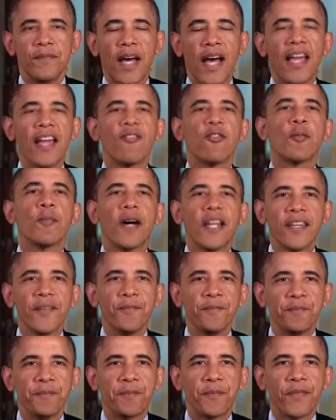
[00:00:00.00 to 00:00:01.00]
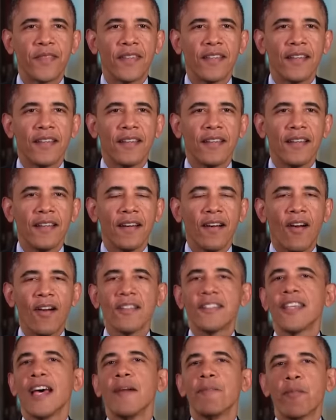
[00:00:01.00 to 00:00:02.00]
Hi, everybody. Our
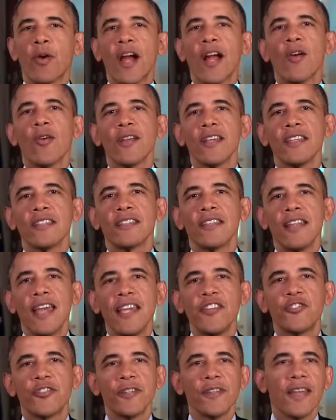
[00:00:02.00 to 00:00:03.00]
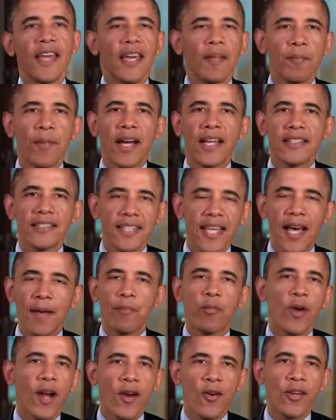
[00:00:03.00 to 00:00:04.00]
top priority as a nation and my
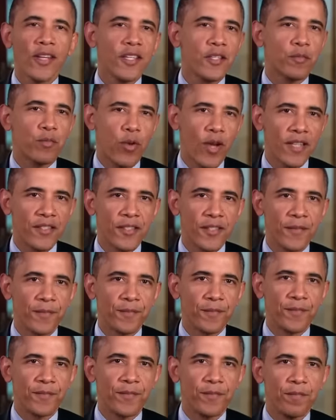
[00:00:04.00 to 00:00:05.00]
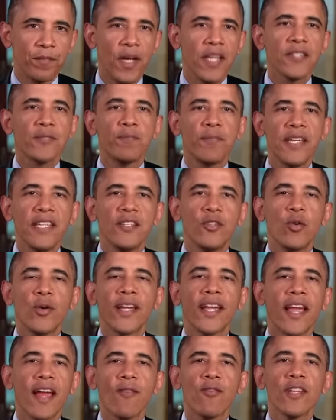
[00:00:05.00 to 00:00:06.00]
top priority as president must be
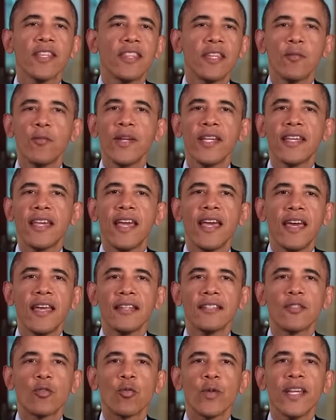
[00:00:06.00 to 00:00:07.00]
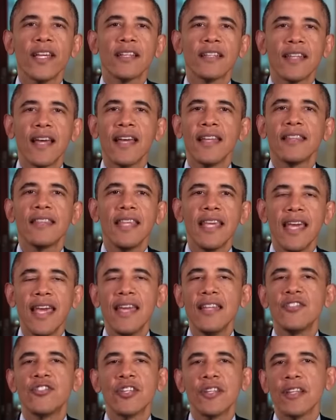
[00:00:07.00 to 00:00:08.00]
doing everything we can to reignite the
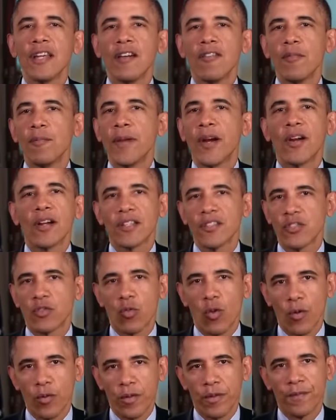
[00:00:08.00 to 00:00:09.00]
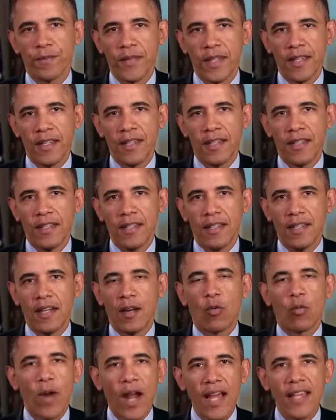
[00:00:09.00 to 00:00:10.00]
engine of America's growth,
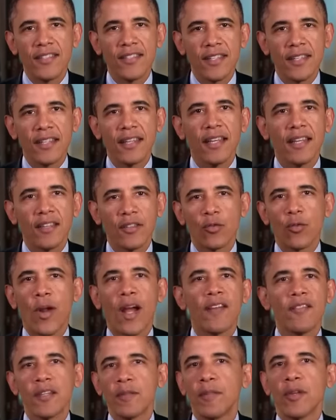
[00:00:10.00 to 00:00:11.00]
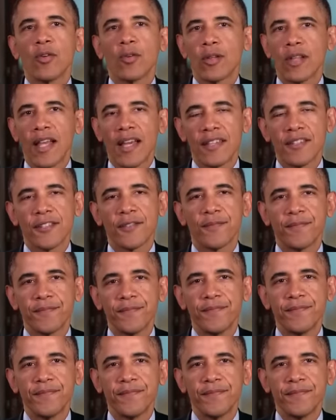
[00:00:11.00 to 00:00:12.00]
a rising, thriving middle class.
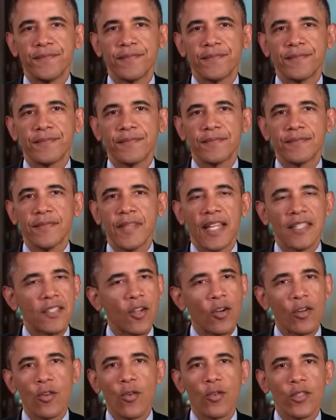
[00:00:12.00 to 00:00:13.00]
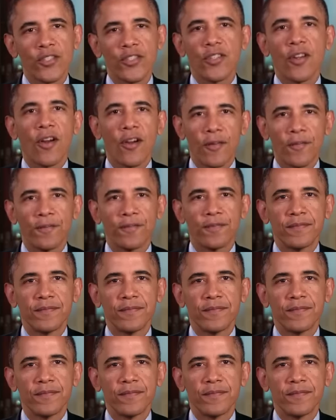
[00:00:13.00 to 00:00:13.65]
That's our North Star.